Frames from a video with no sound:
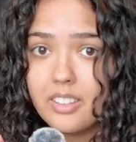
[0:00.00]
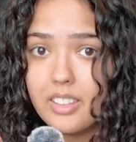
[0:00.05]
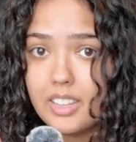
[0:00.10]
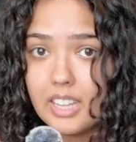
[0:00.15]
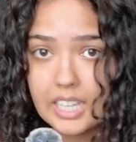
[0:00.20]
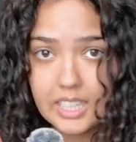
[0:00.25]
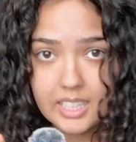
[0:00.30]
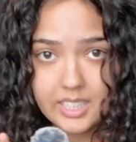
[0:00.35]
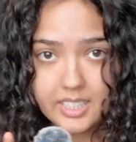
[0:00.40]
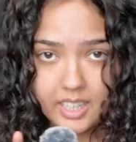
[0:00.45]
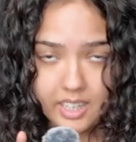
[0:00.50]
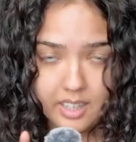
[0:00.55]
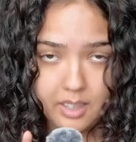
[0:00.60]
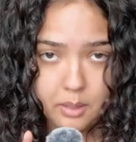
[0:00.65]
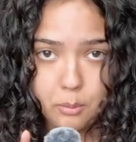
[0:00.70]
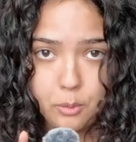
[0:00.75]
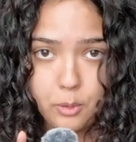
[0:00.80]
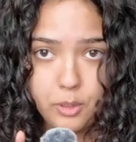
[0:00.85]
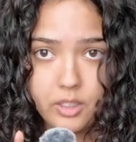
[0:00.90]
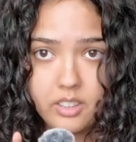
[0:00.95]
that
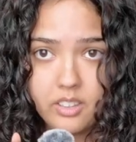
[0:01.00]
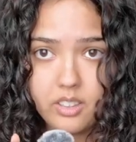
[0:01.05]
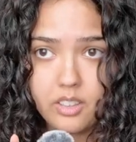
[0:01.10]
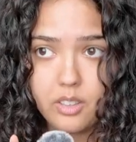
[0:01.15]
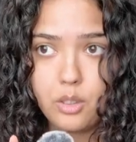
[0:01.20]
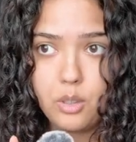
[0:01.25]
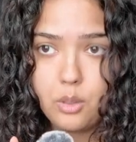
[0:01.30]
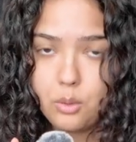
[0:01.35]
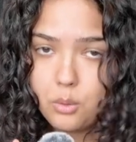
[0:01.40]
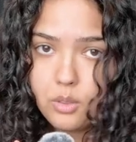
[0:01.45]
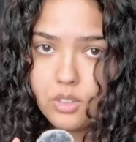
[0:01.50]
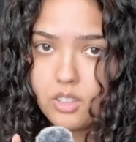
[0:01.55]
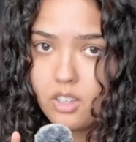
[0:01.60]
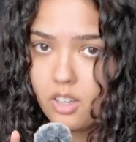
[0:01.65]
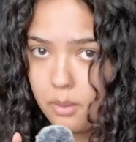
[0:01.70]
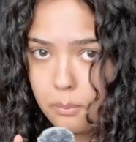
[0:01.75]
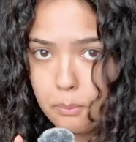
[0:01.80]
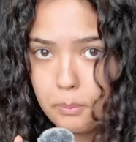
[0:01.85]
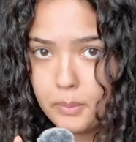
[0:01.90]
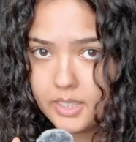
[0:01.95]
time with, you will
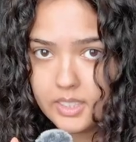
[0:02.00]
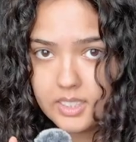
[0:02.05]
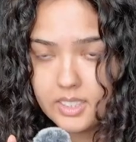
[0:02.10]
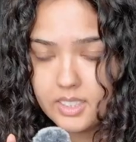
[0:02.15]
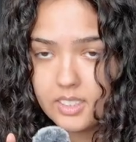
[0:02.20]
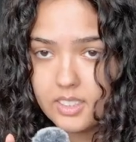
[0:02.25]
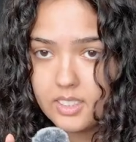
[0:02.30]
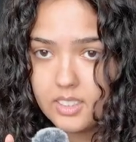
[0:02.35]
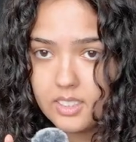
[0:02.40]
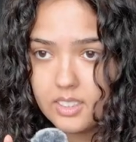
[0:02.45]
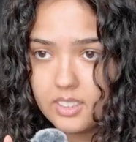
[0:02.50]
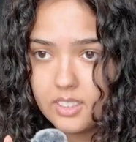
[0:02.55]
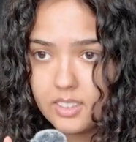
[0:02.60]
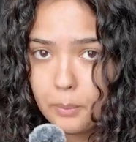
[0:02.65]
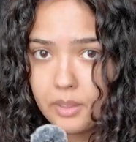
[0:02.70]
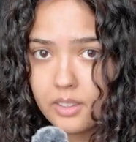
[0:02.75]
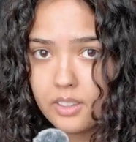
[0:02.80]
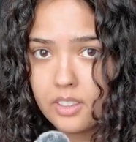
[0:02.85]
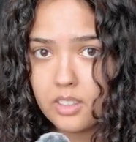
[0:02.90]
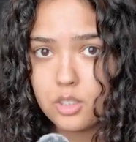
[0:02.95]
not miss it. I
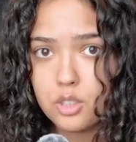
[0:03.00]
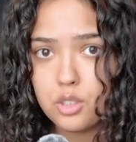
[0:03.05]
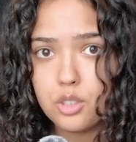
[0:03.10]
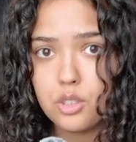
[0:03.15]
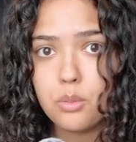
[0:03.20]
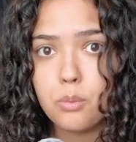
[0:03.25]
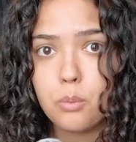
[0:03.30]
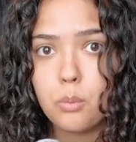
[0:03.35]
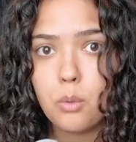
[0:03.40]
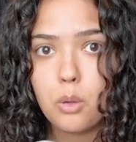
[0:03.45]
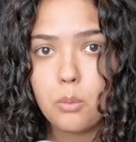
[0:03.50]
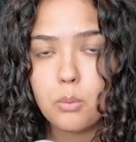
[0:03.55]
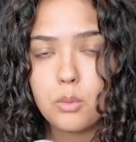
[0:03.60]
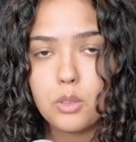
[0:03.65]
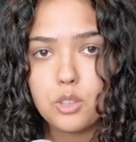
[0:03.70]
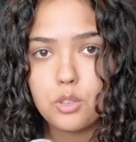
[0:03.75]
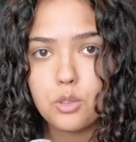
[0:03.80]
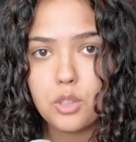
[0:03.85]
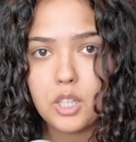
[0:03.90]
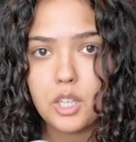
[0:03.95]
mean, there's certain
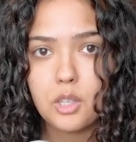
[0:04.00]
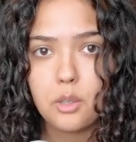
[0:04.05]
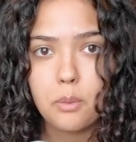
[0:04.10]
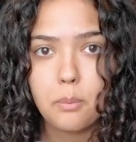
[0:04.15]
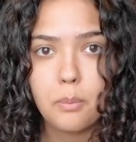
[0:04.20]
moments when